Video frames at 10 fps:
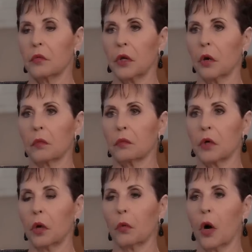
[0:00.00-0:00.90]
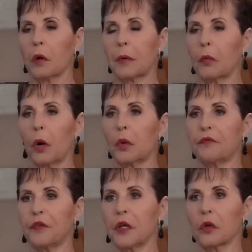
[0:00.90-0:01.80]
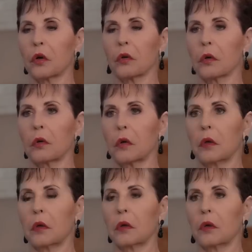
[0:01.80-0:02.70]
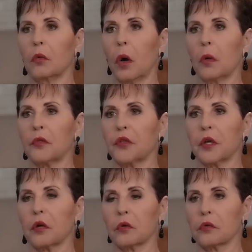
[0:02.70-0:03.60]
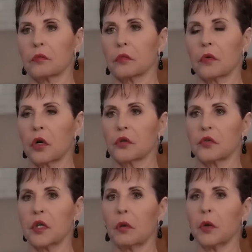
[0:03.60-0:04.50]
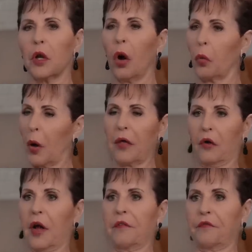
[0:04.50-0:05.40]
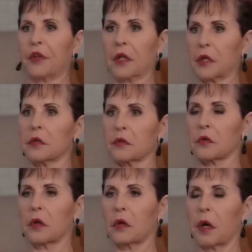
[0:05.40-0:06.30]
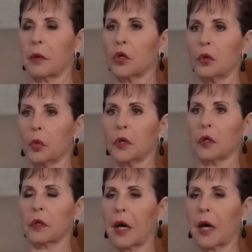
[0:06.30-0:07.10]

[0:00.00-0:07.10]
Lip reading: We don't walk by what we feel or what we think or see. And we'd all rather have feelings. I mean, who wouldn't?